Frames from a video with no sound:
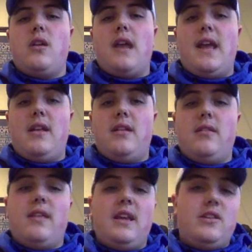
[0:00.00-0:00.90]
And
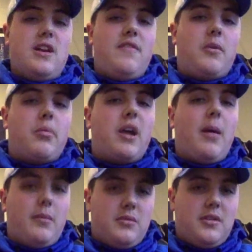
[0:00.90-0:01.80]
they each have their
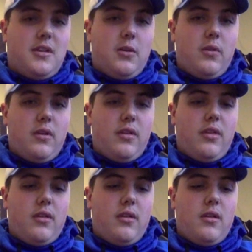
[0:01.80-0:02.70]
problems to deal with.
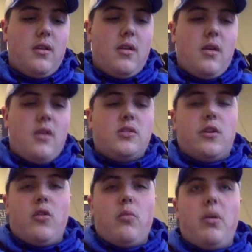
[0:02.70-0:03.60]

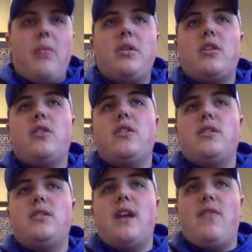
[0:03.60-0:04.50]
So public
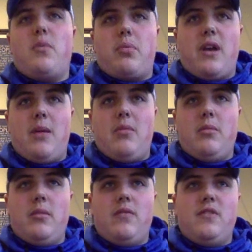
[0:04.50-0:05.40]
goods have the
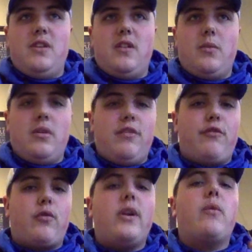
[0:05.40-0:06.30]
problem of dealing with
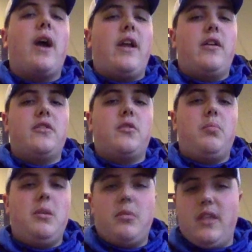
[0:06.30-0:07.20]
free riders, or
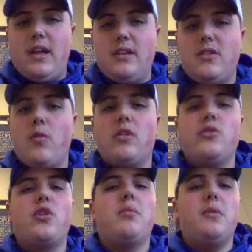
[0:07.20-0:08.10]
people that don't
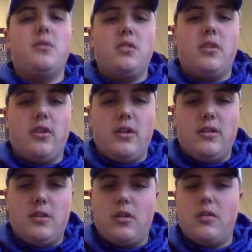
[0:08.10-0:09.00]
contribute to the
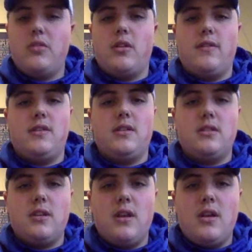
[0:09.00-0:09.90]
goods or
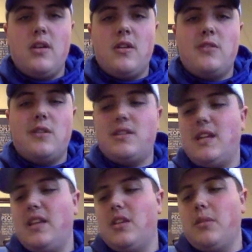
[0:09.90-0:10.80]
services. So let's
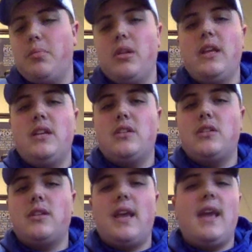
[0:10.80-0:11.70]
take the
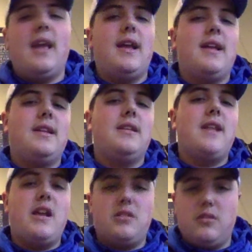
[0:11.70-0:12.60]
police and
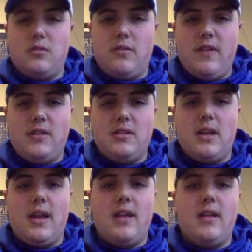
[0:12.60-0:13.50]
national defense in
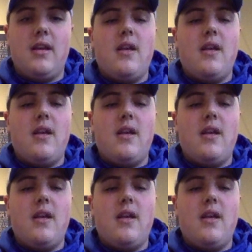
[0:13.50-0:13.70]
hand.